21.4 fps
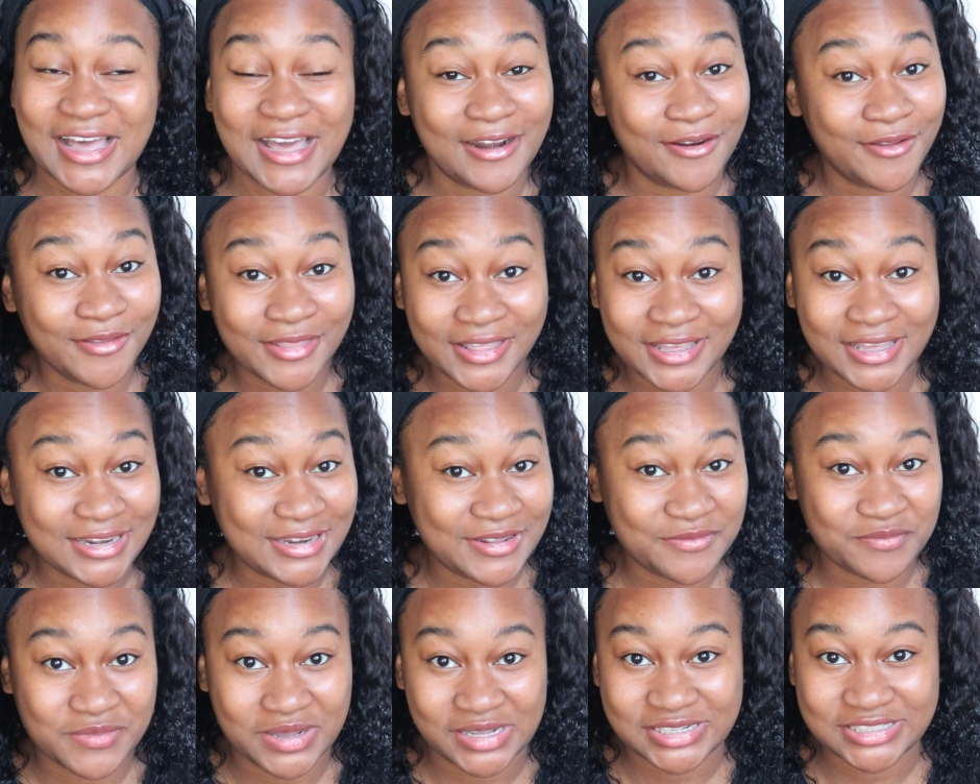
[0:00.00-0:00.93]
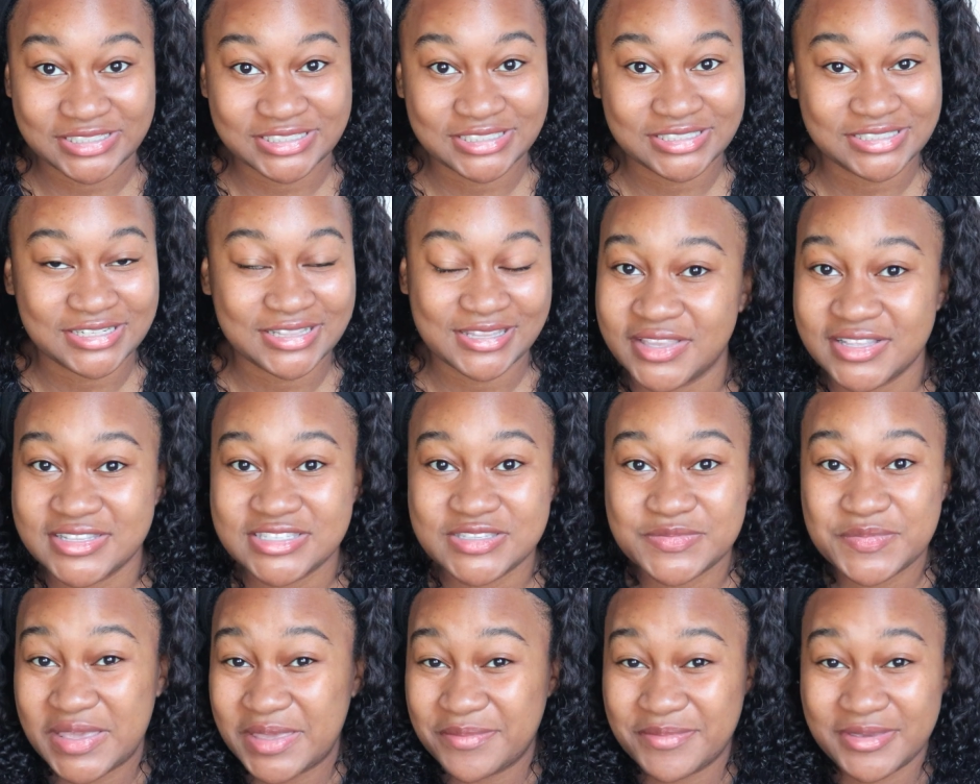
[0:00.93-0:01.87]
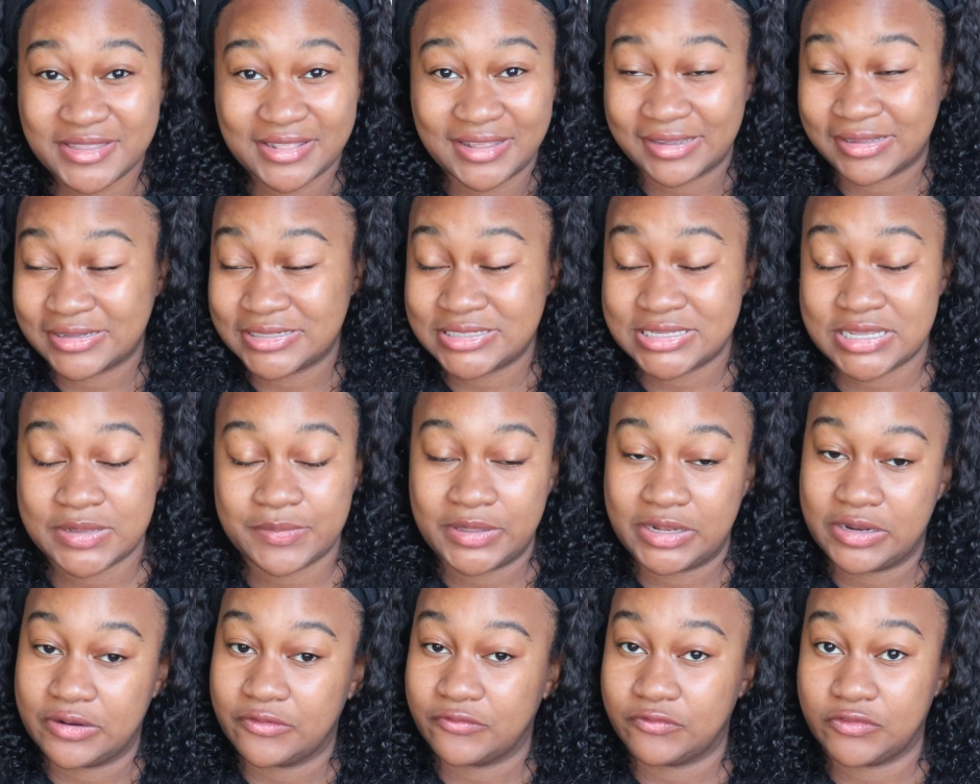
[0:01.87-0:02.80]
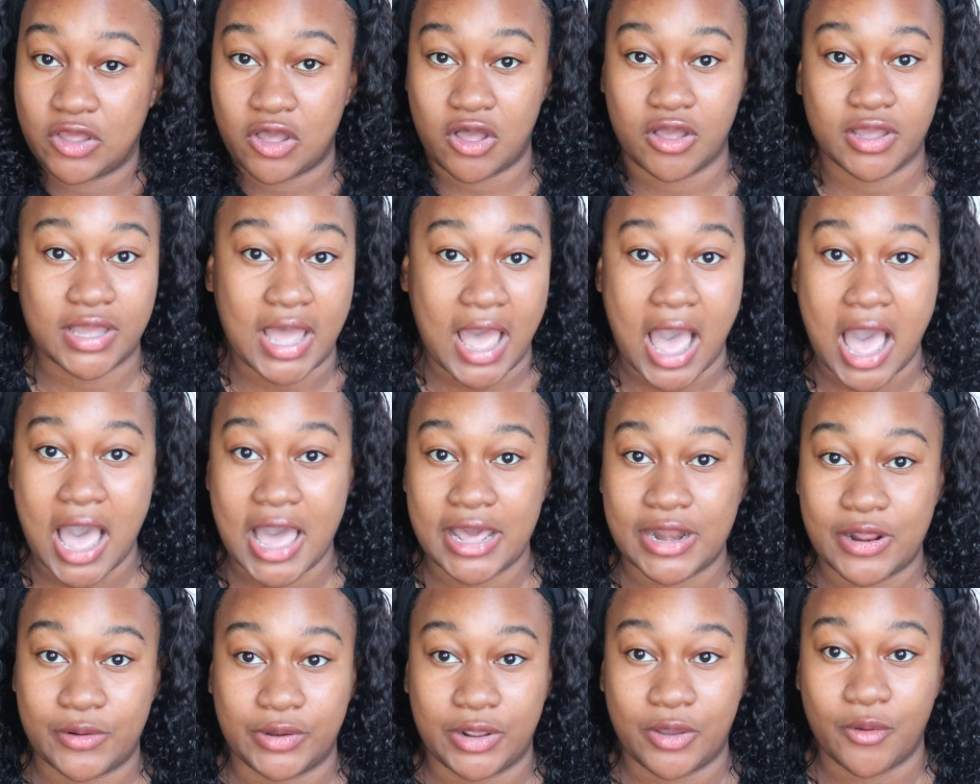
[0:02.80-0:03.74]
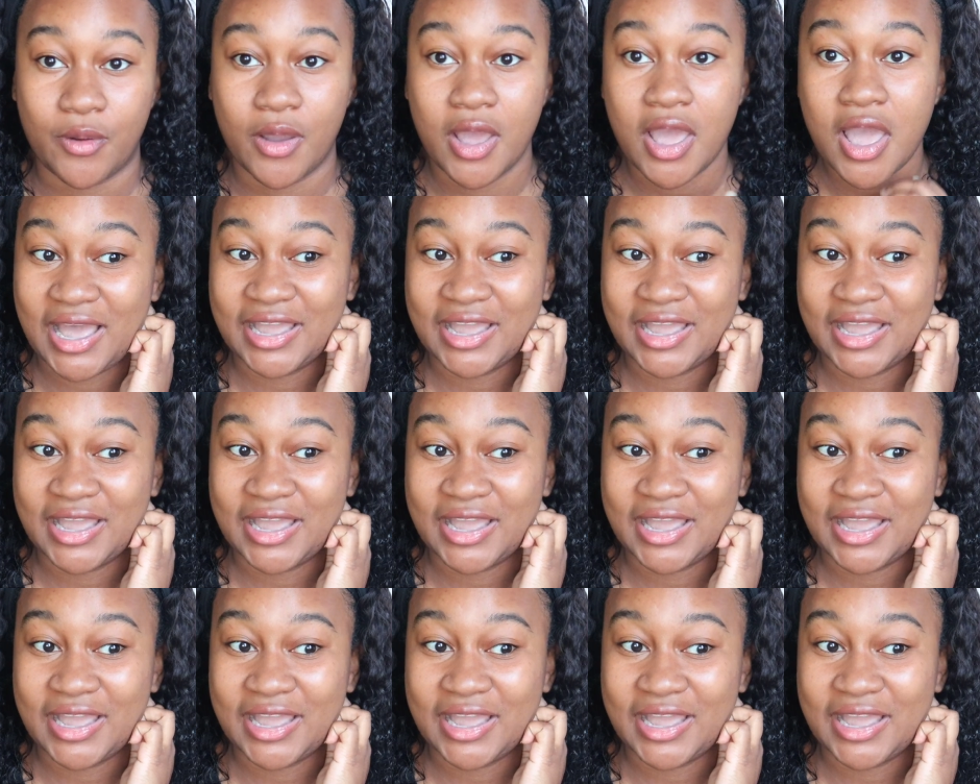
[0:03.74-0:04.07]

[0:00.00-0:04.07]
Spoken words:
I don't think I did much. This may be like a 10-minute vlog. I don't know.